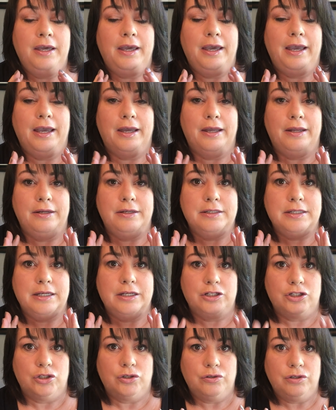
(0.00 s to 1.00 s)
And
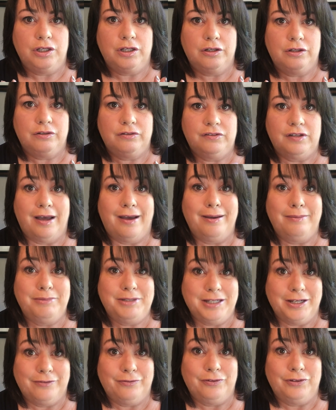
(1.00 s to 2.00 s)
in 2 years, I'm
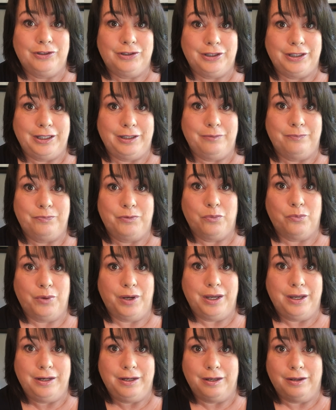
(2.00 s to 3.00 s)
definitely,
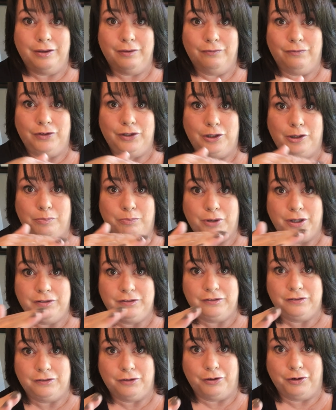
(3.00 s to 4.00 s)
when vanilla
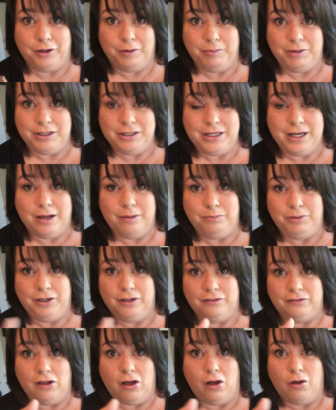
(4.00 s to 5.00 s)
prices start coming down,
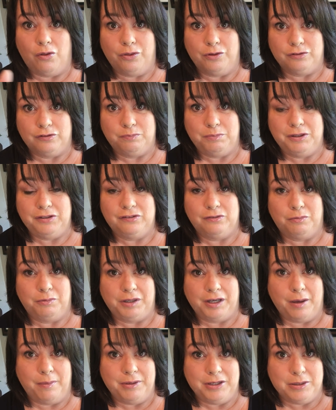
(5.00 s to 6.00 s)
because all those beans will be
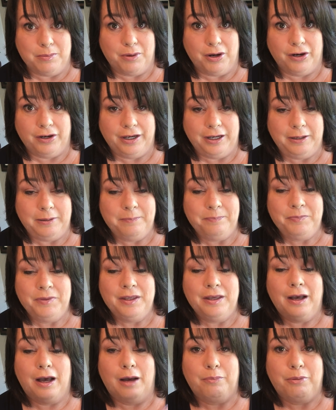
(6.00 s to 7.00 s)
coming to market,
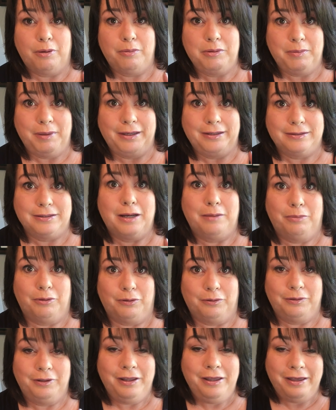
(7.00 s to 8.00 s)
I'll probably make
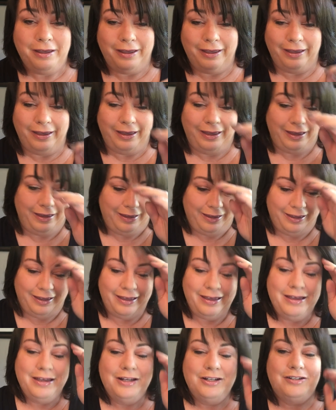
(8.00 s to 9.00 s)
double
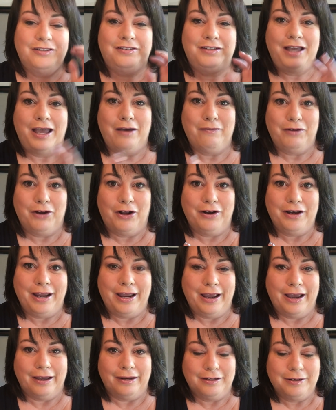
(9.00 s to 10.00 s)
just to have it on
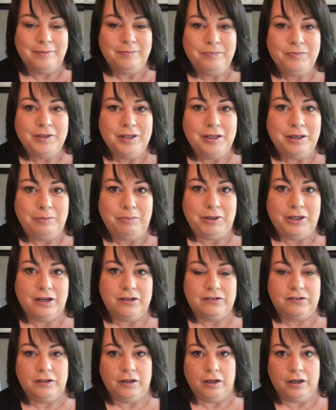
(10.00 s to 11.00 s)
hand,
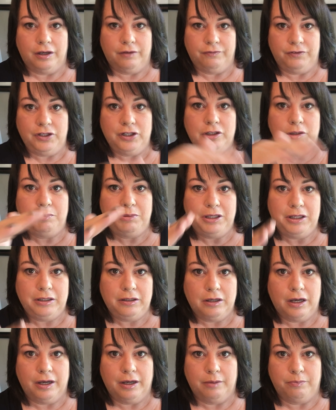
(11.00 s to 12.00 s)
because vanilla
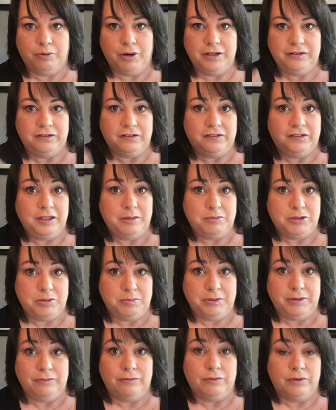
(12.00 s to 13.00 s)
bean prices seem to
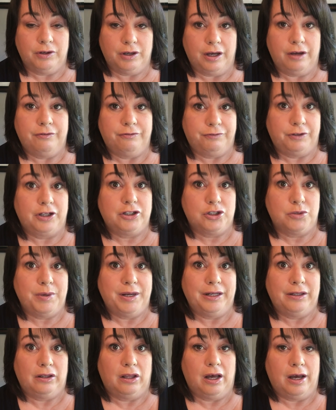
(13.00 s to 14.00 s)
be
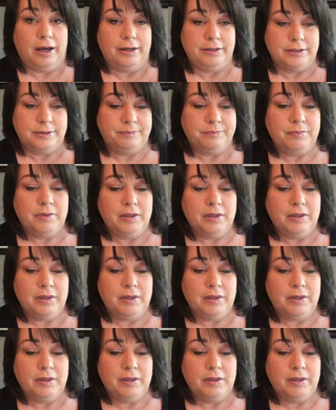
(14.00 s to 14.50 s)
fluctuate a lot